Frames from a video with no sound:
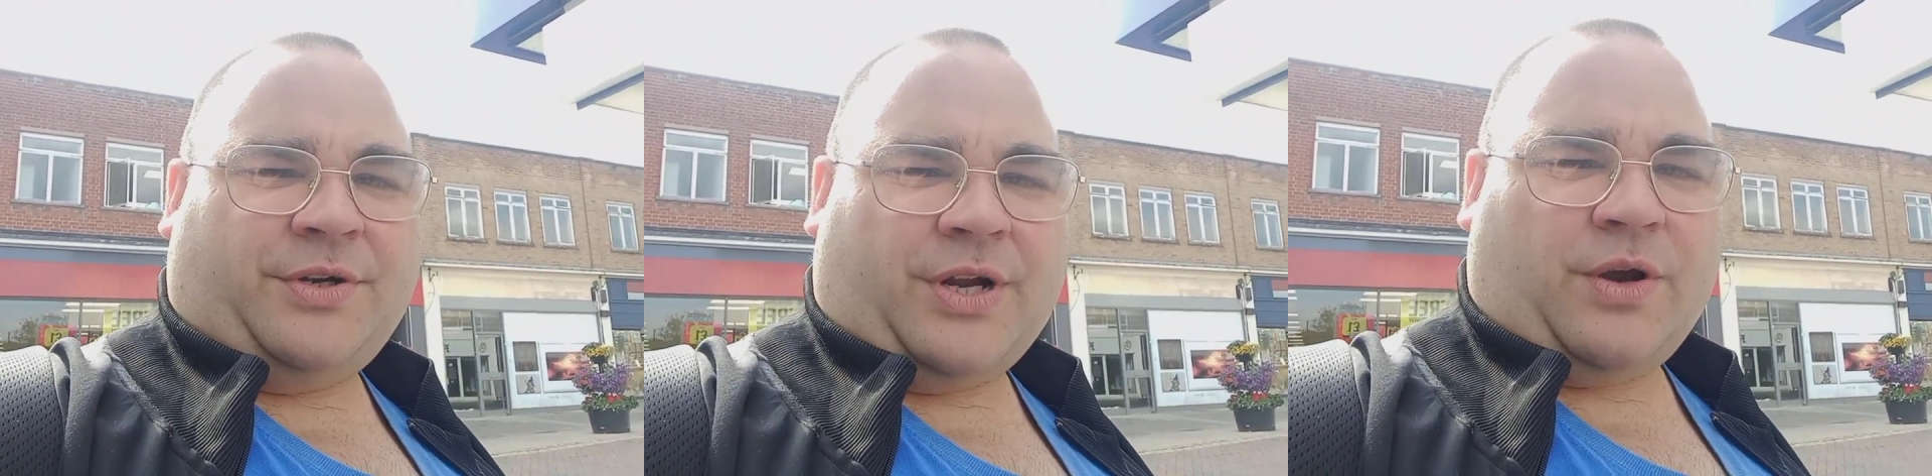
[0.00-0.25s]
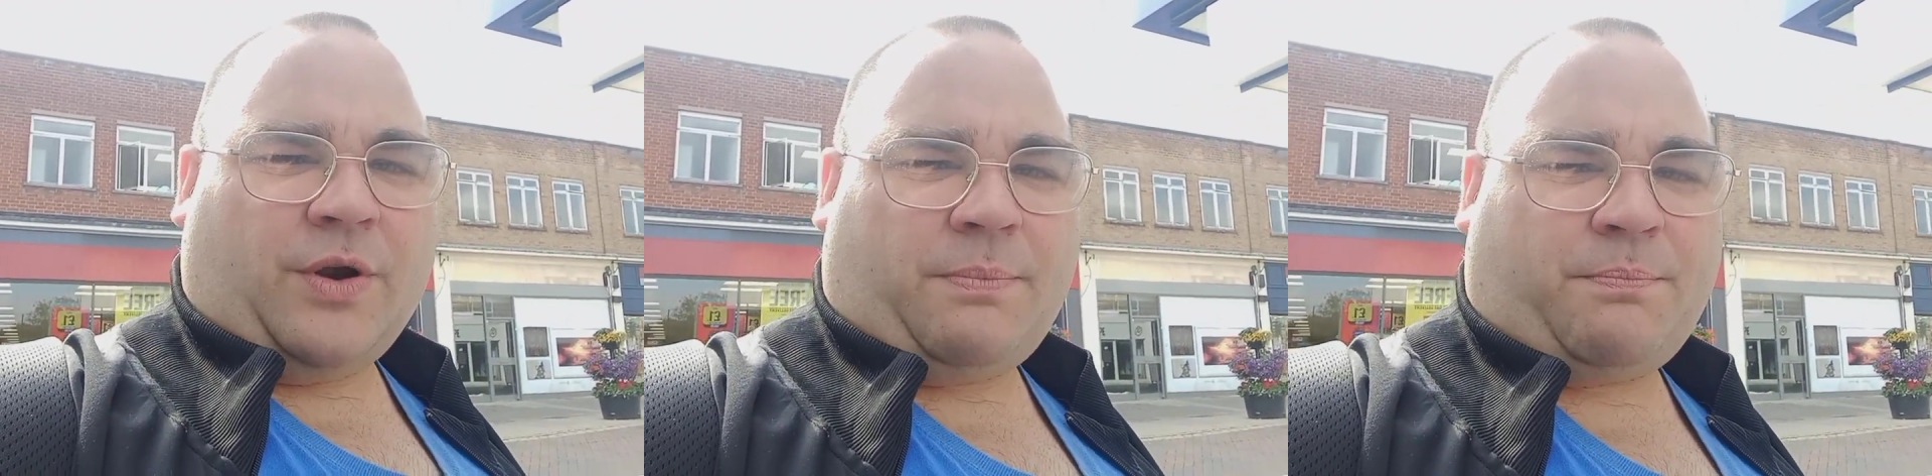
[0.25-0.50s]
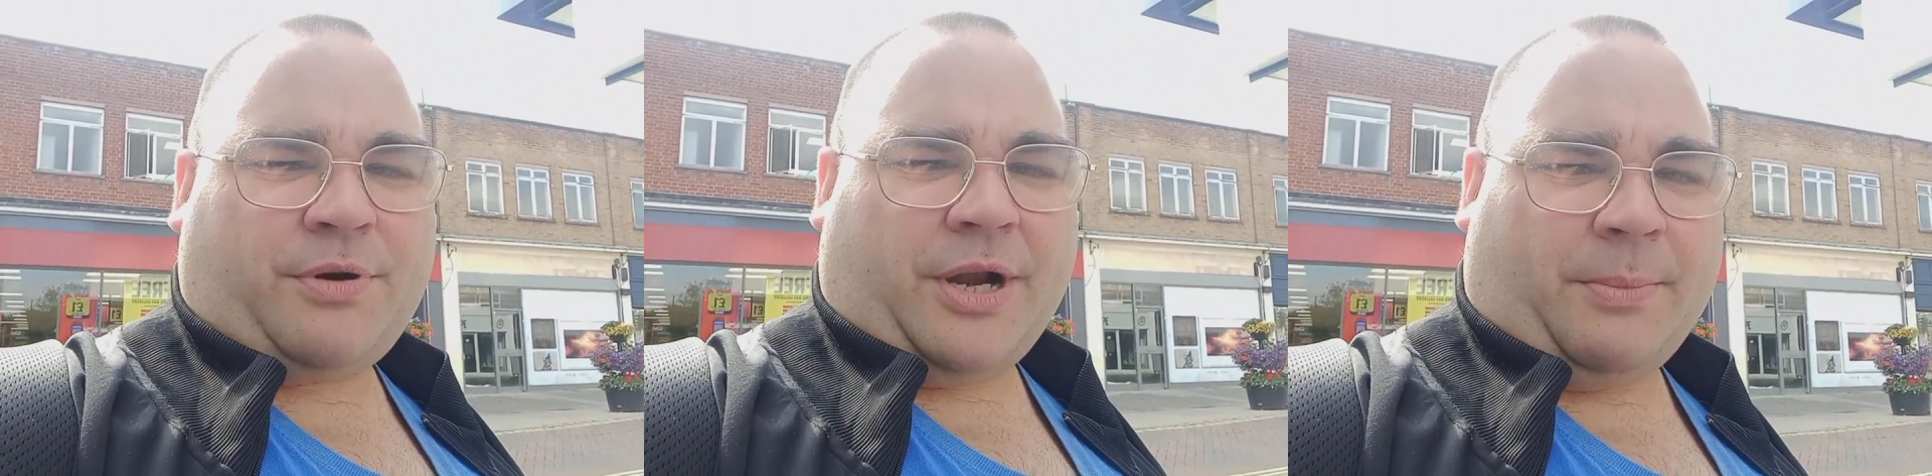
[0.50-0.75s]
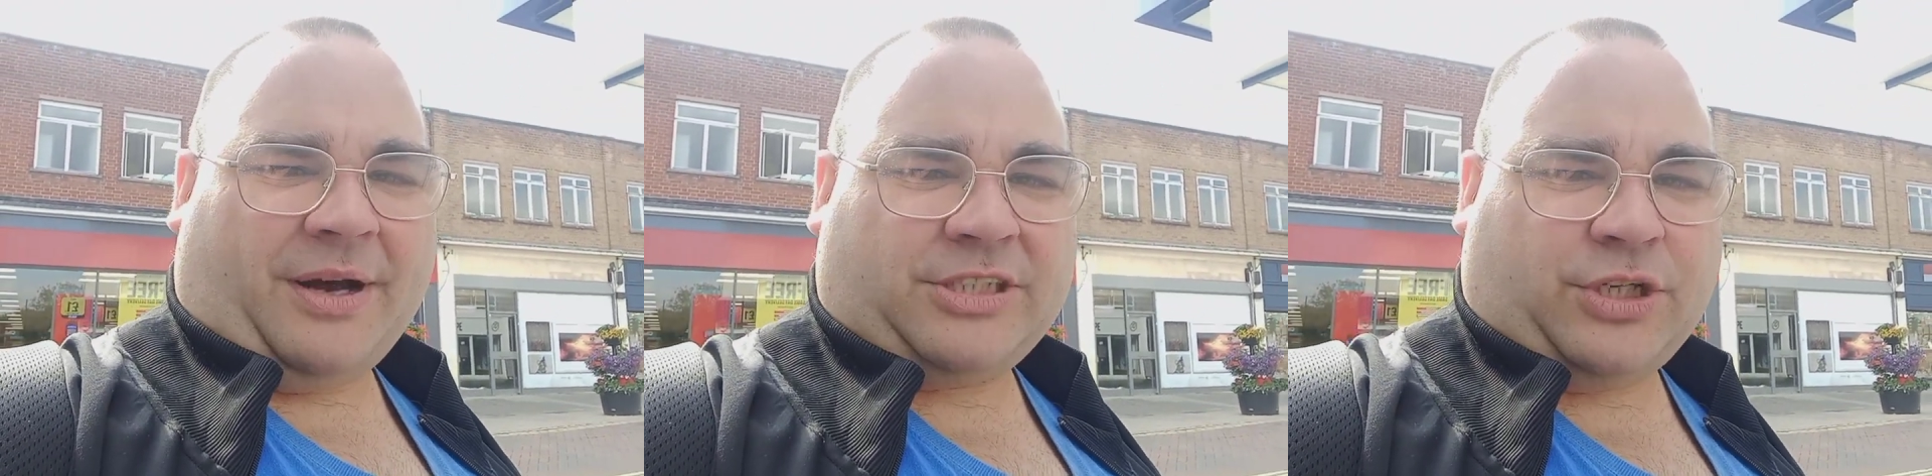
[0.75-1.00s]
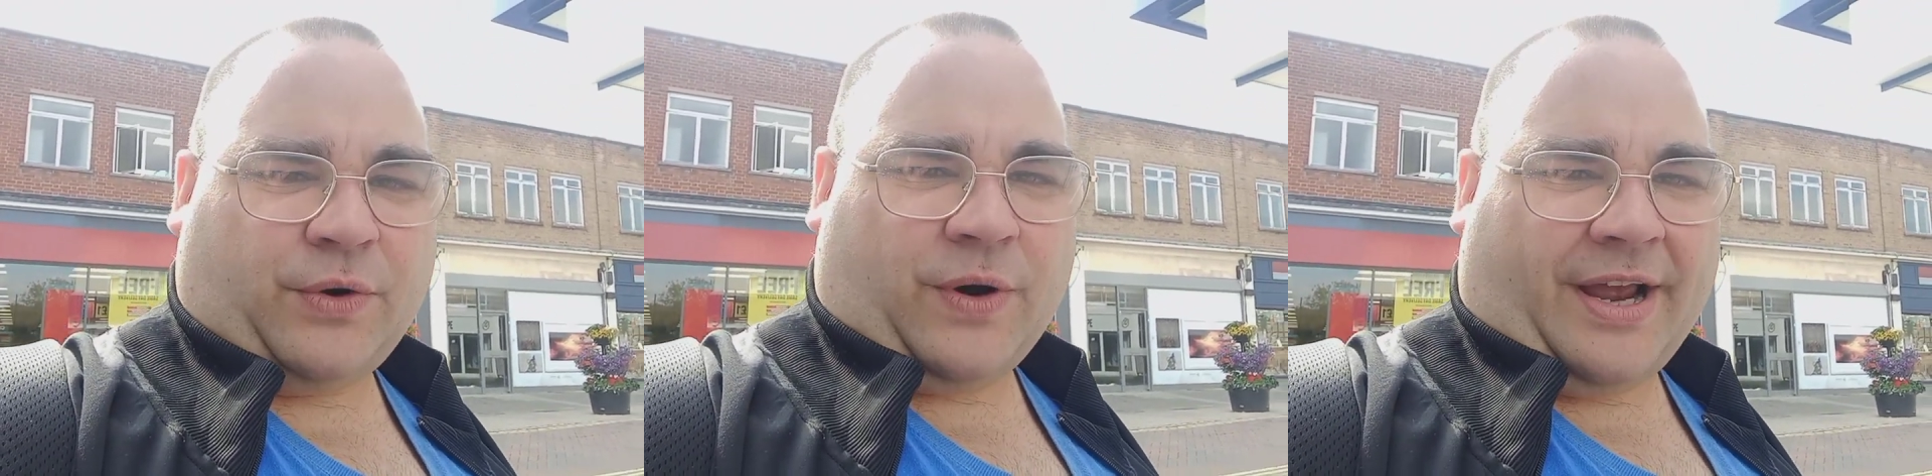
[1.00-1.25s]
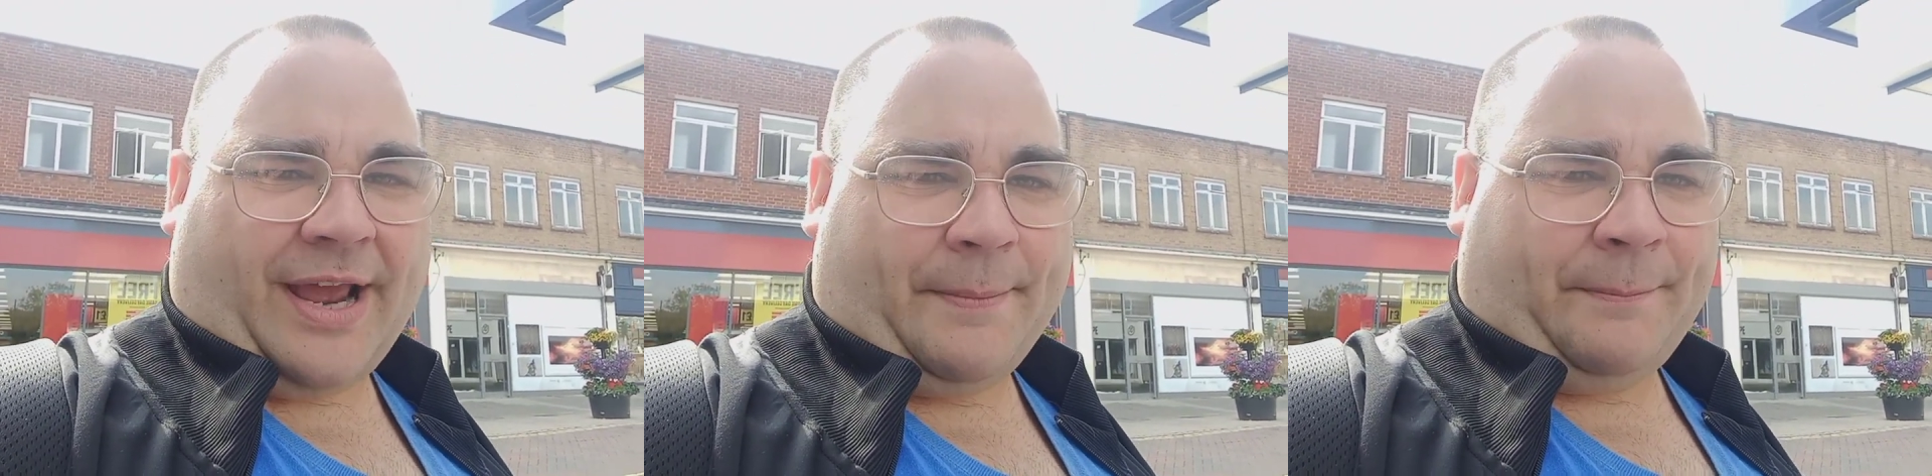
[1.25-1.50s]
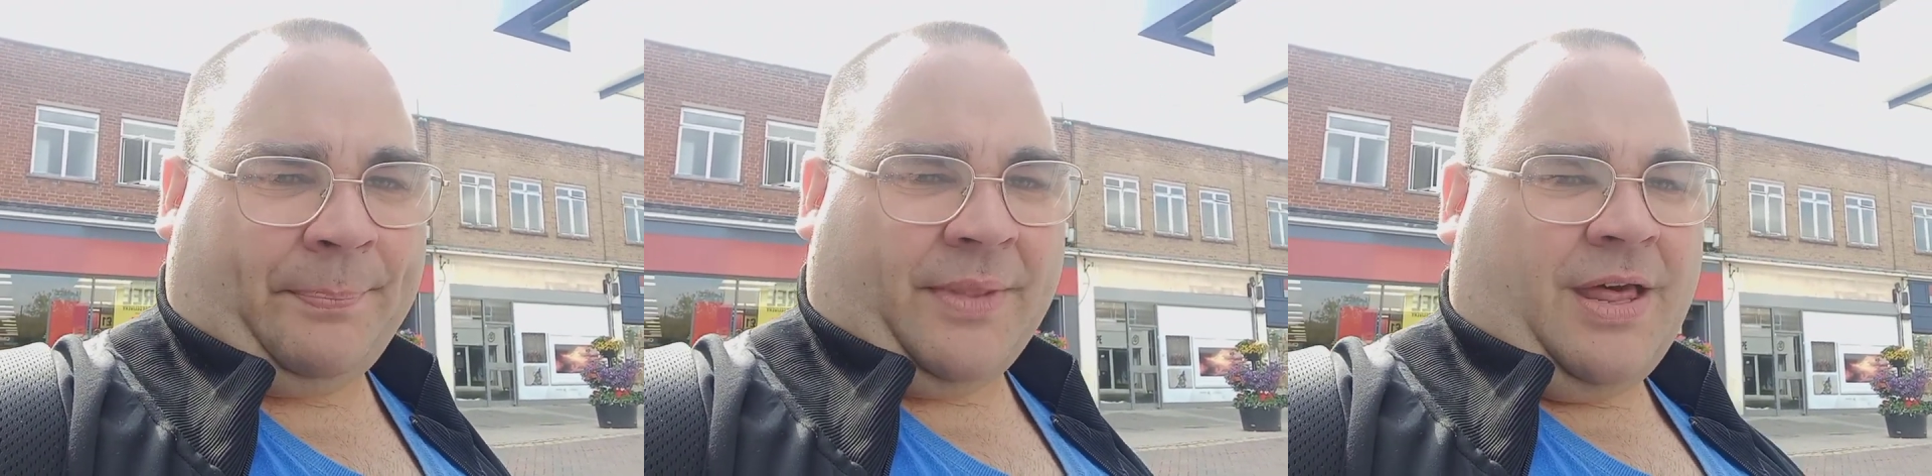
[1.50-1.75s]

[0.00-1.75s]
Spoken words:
you know pretty much who I am.